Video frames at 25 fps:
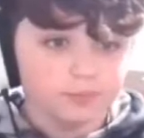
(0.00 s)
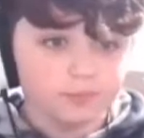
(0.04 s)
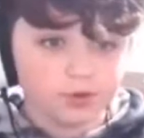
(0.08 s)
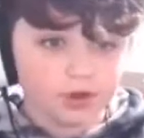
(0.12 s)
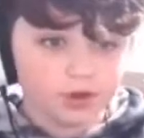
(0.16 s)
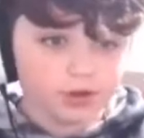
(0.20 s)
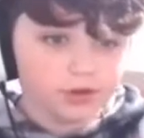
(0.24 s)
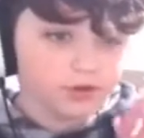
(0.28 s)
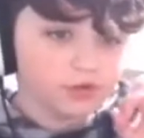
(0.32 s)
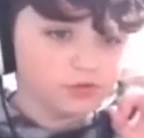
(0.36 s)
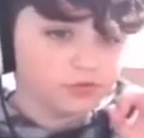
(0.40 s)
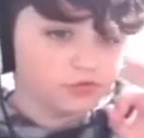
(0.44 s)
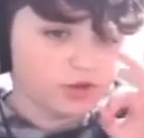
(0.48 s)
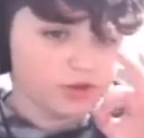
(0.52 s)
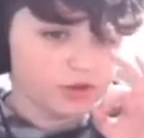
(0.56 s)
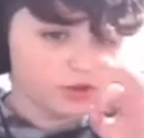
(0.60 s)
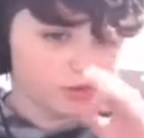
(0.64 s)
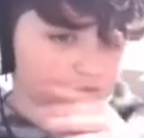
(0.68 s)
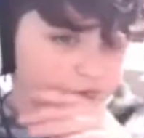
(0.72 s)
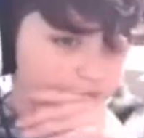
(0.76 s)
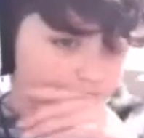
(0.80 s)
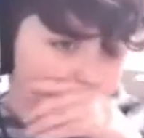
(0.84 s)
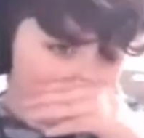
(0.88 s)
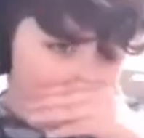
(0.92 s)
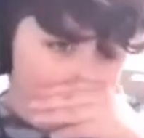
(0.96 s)
Brightness,
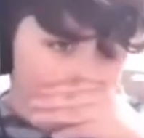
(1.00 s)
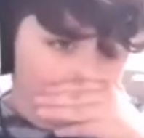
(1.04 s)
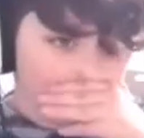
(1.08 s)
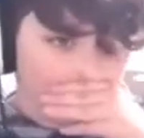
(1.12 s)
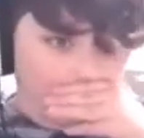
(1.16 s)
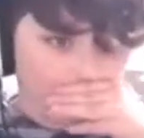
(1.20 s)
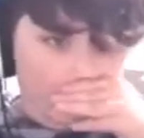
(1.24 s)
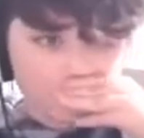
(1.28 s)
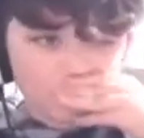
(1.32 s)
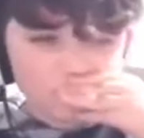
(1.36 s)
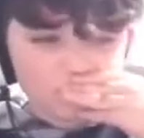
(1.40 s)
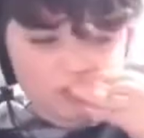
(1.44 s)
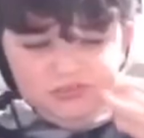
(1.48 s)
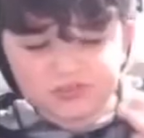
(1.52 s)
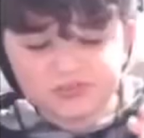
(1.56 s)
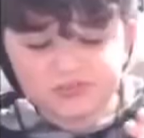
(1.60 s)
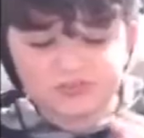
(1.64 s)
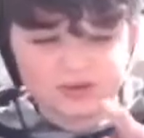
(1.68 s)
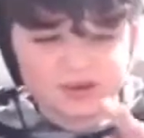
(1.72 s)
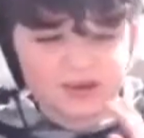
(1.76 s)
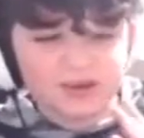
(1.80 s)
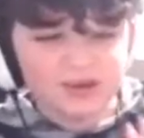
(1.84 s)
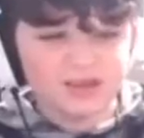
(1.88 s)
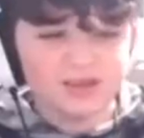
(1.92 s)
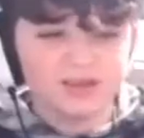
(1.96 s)
I use 0
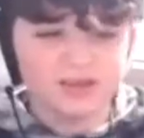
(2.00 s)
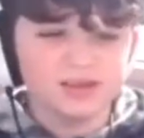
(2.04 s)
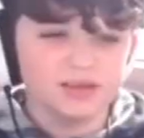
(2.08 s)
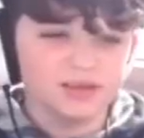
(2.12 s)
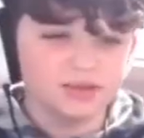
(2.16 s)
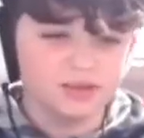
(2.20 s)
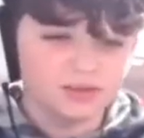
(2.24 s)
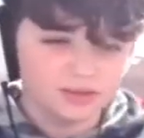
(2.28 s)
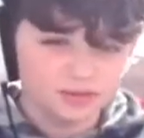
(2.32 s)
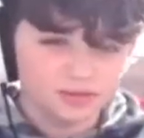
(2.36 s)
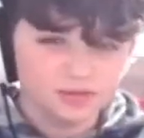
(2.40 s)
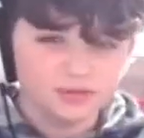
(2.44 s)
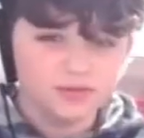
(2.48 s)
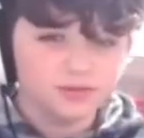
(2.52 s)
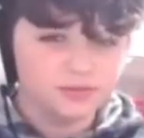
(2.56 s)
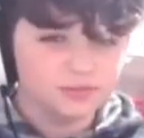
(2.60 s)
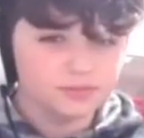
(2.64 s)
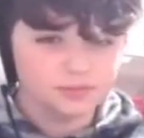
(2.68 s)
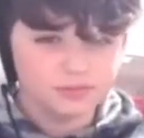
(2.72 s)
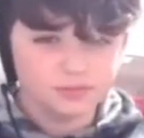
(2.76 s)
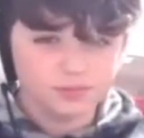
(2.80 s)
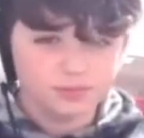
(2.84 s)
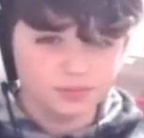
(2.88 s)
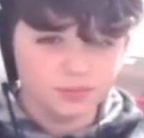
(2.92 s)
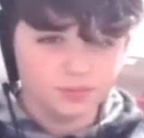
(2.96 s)
brightness because I hate it
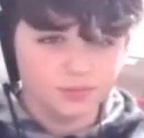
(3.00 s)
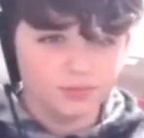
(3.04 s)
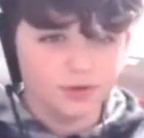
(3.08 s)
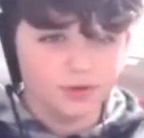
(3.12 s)
to